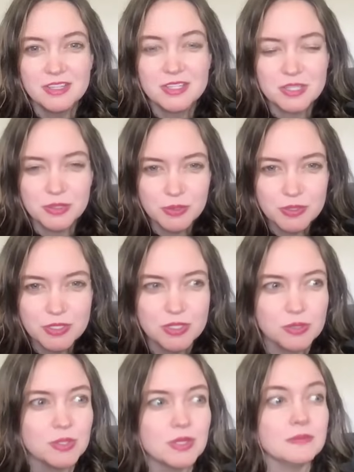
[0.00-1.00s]
solar
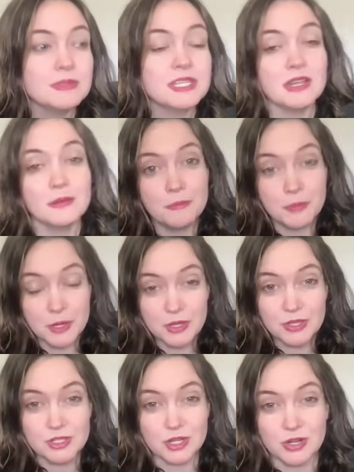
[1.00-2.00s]
storms and
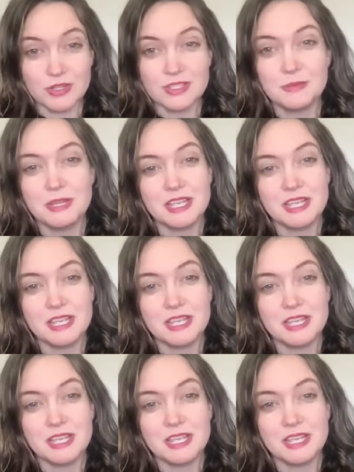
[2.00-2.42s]
birth charts,